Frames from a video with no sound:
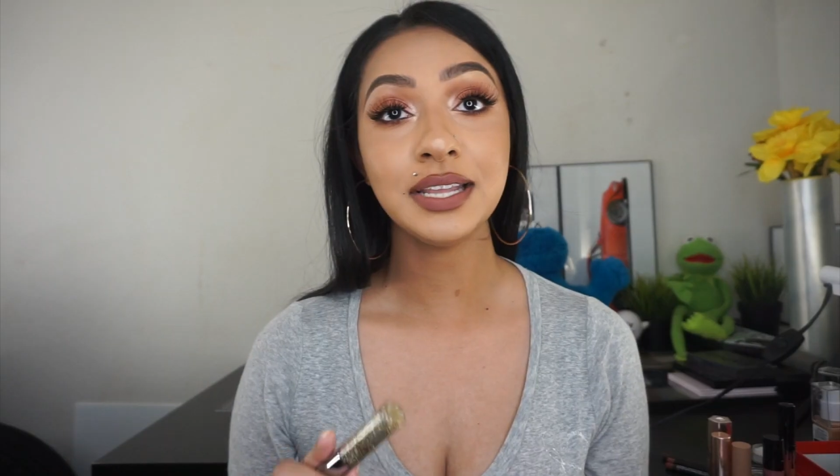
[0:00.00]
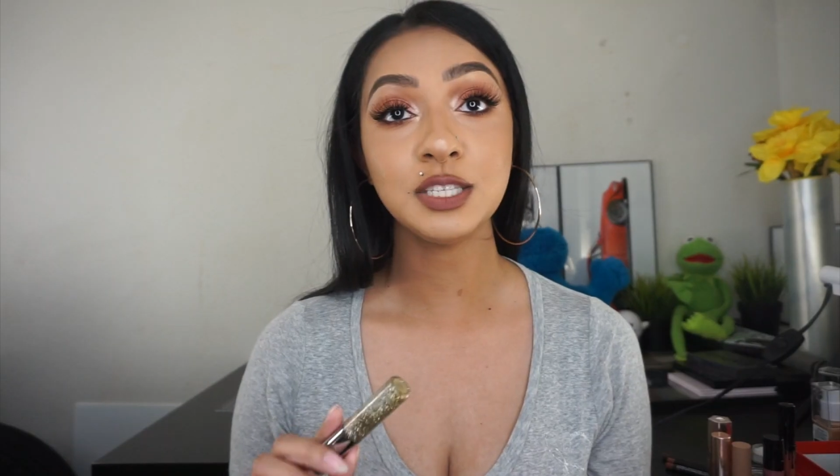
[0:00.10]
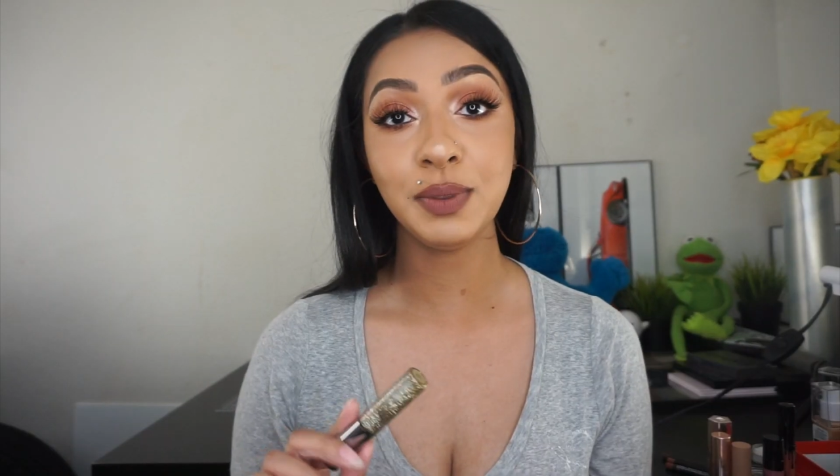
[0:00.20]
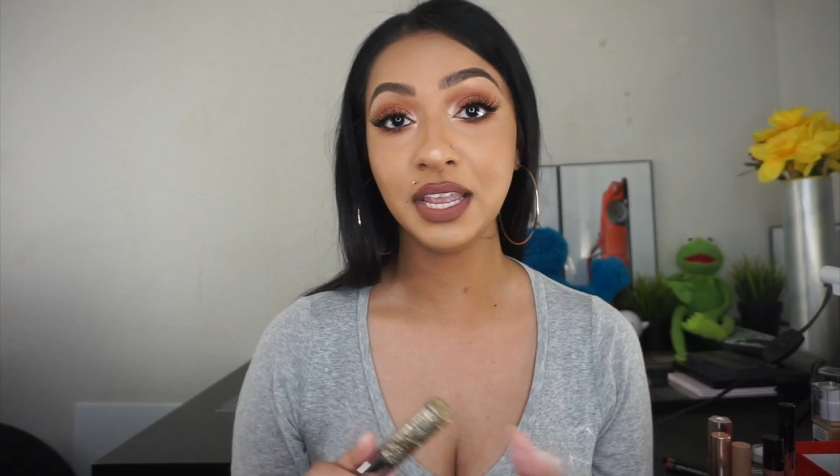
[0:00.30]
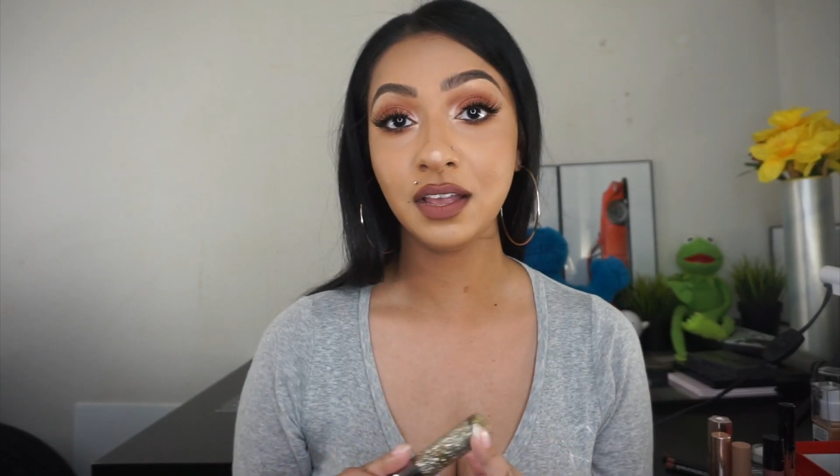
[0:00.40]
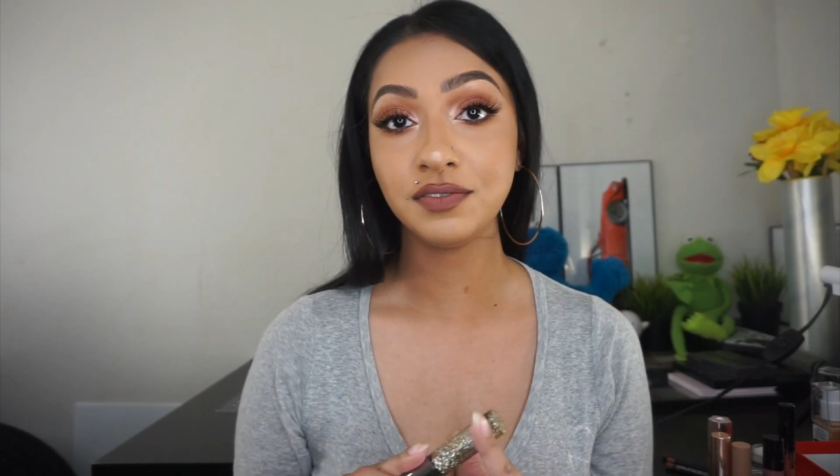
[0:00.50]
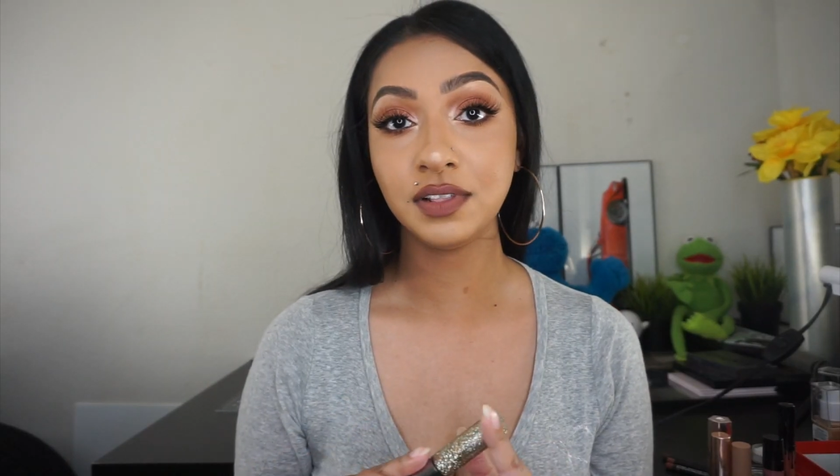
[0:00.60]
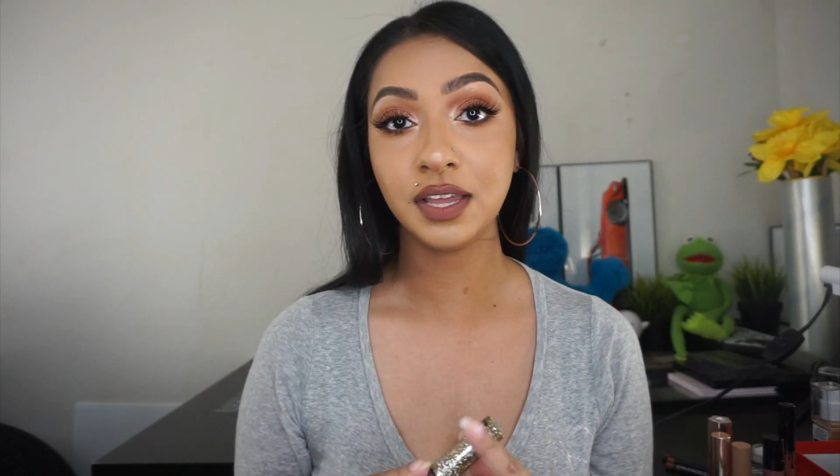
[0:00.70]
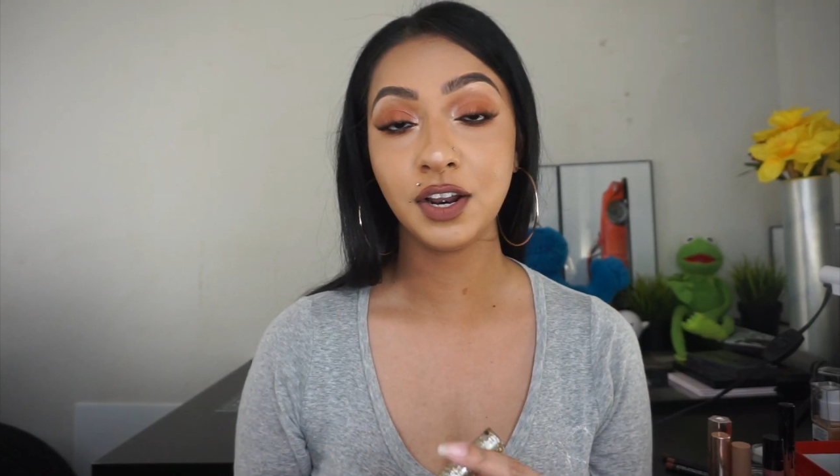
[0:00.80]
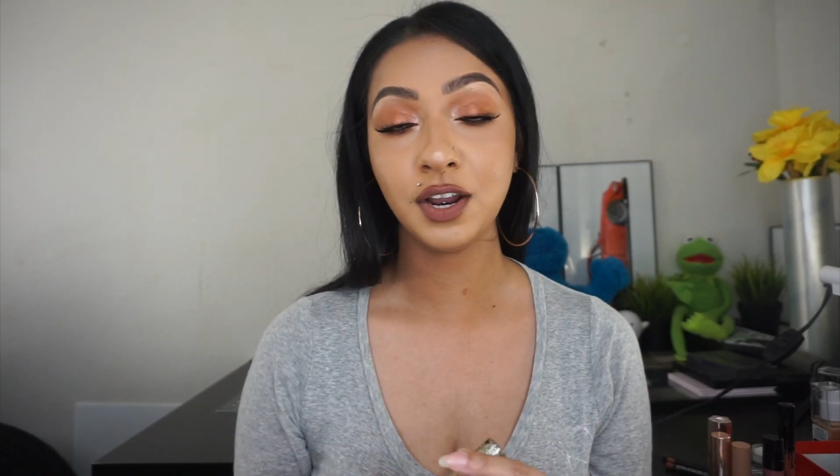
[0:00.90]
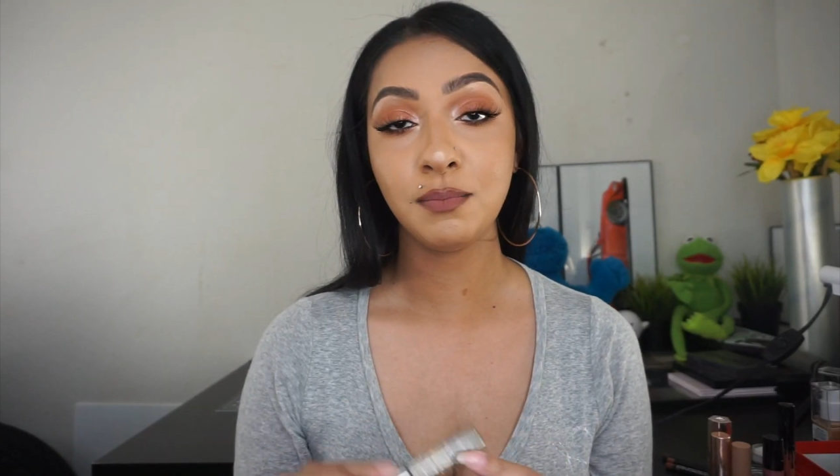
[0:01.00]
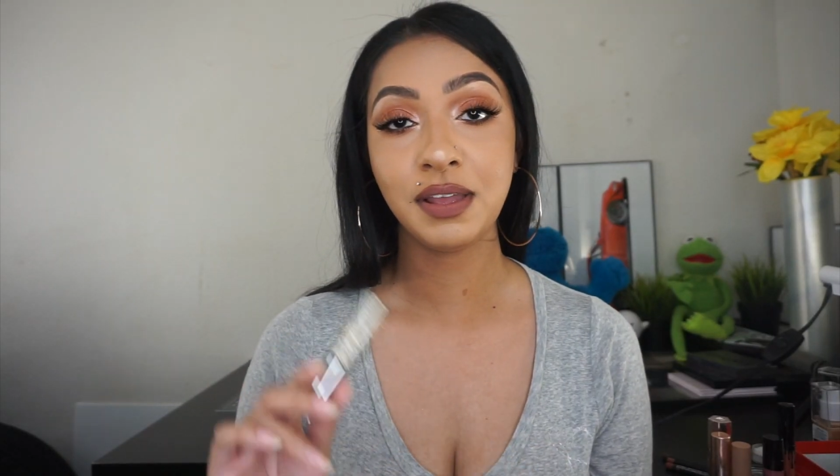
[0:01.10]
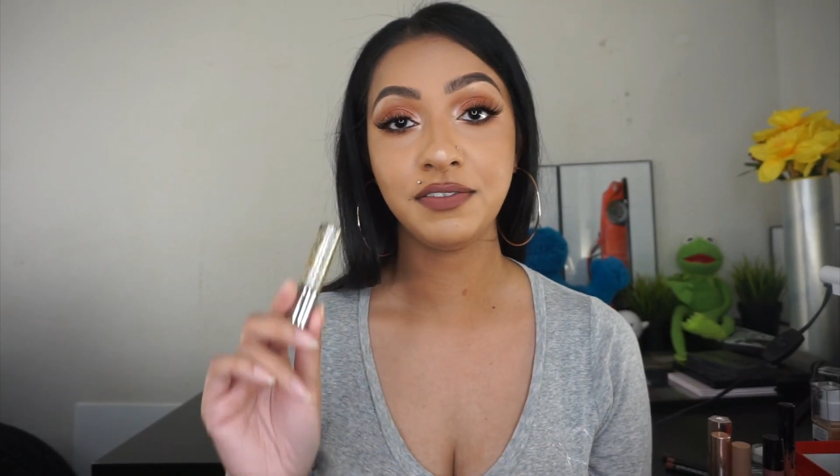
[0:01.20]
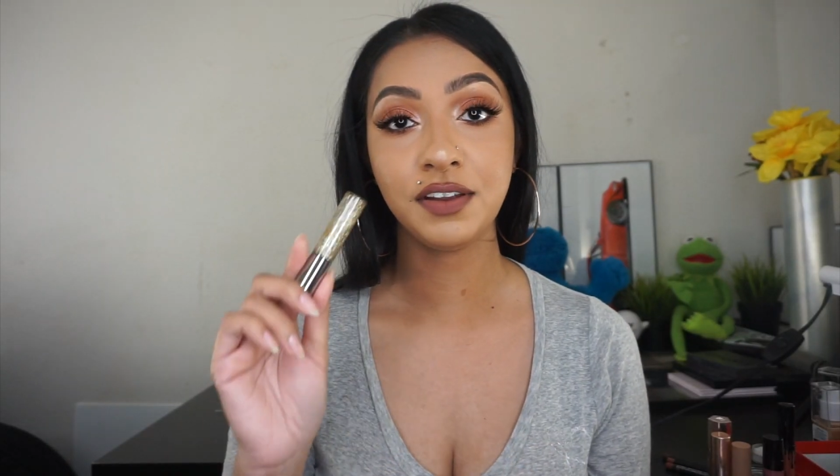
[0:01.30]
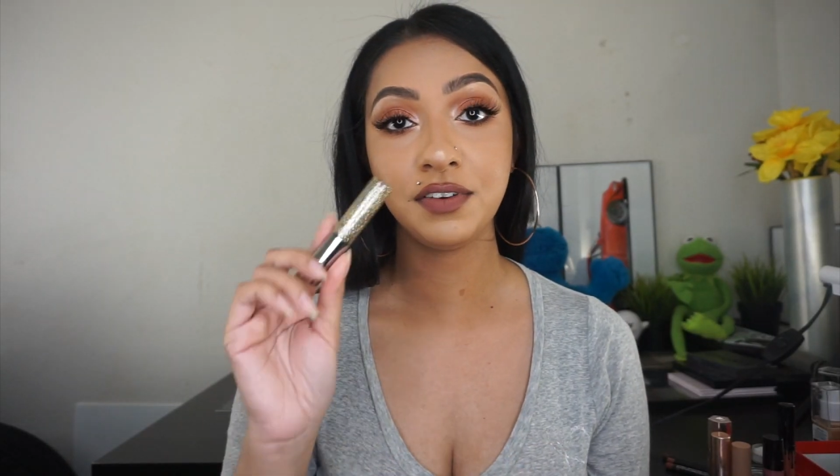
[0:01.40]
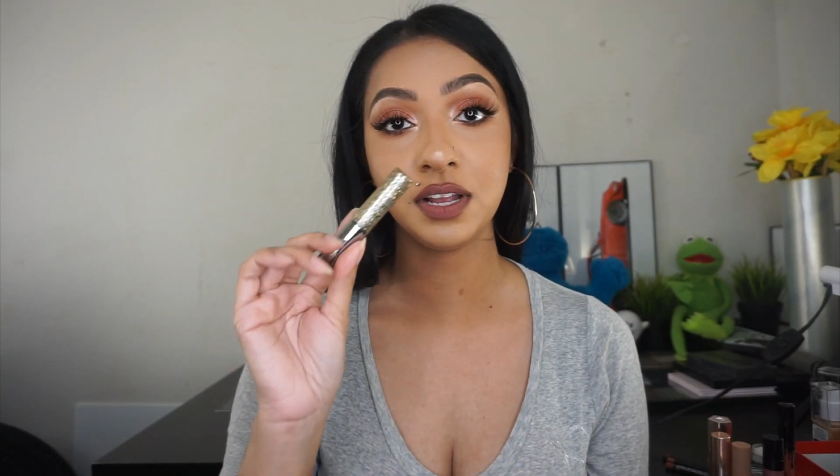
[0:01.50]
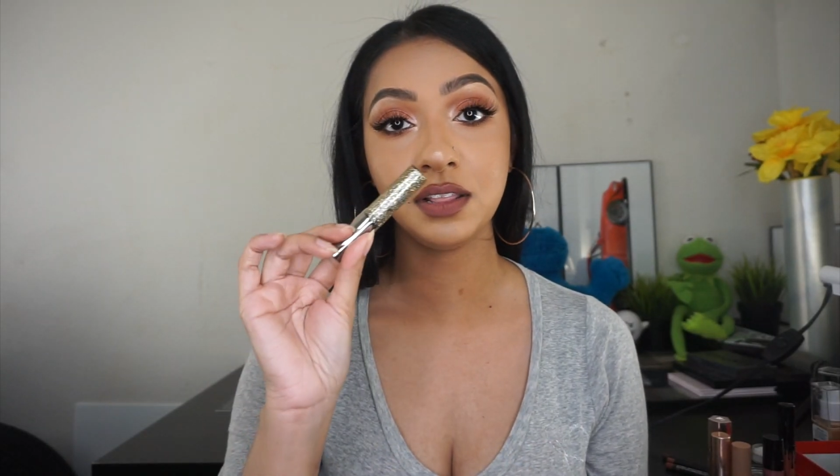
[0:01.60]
And speaking of glitter, my favorite